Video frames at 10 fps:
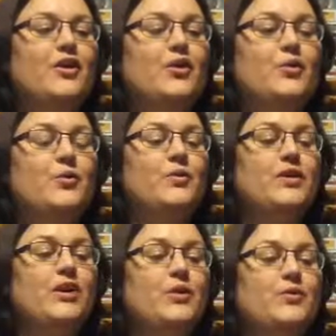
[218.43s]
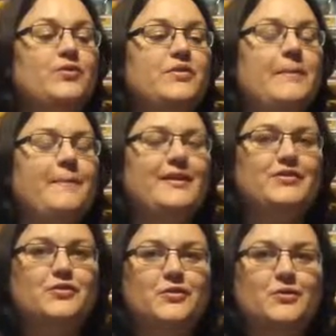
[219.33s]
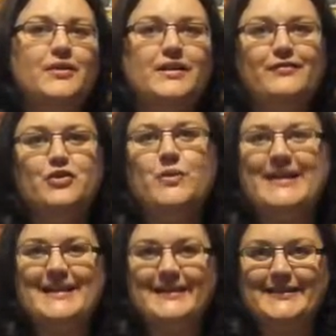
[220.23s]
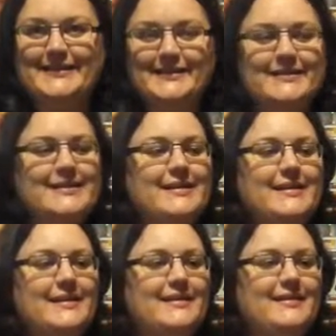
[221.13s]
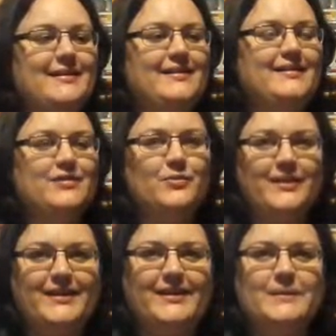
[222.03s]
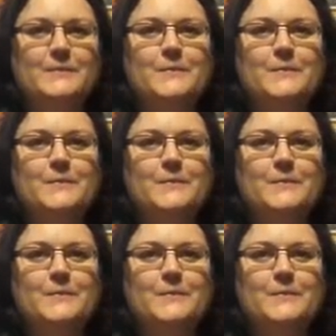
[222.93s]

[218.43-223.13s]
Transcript: who goes mental looking for Twinkies. And this is a Twinkie.